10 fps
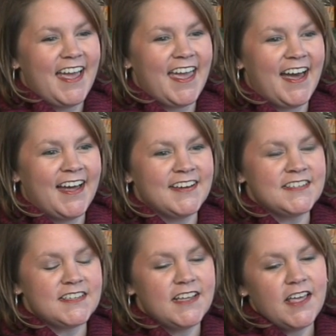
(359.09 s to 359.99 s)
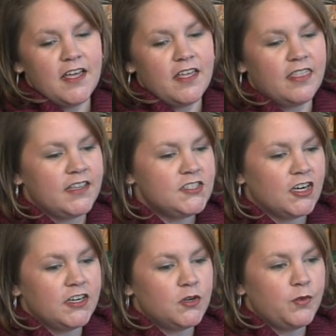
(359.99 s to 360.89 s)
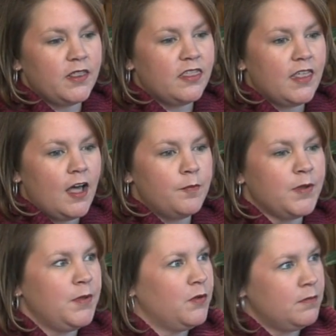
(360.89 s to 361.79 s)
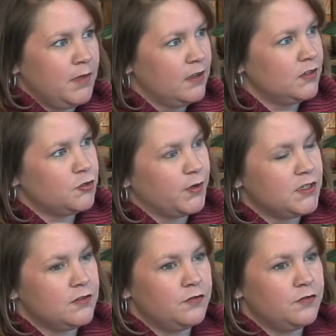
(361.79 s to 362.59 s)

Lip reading: Yeah. And they started with helping me with meals once a